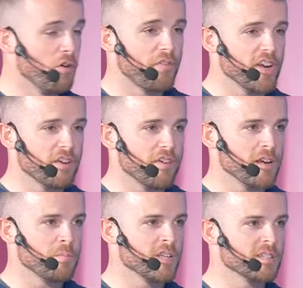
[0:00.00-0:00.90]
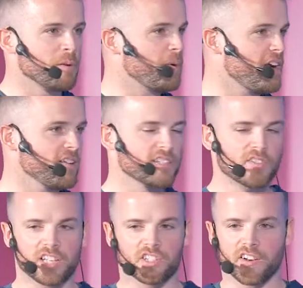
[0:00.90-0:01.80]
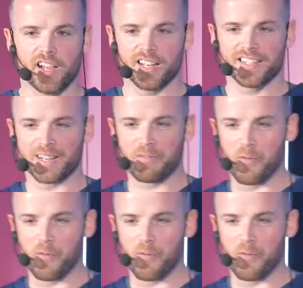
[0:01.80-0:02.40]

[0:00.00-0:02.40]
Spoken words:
fear of animals. My parents scratched their head and said,